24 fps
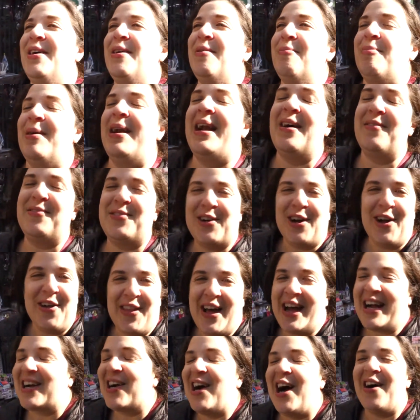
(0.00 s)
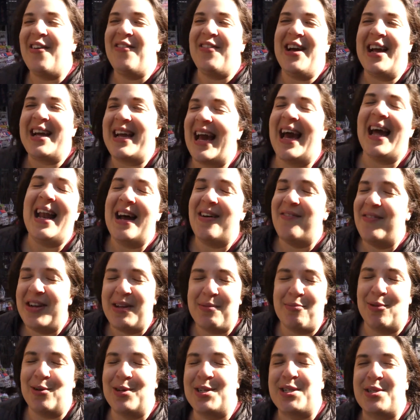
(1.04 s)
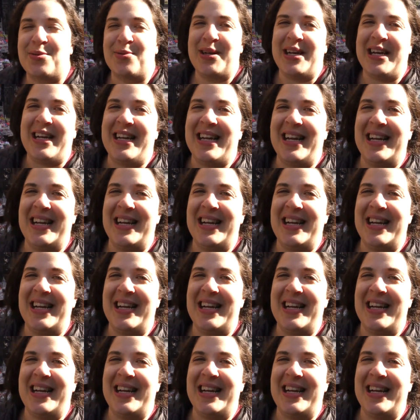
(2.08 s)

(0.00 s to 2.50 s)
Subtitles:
But after all that coffee, I can't have any more sweet.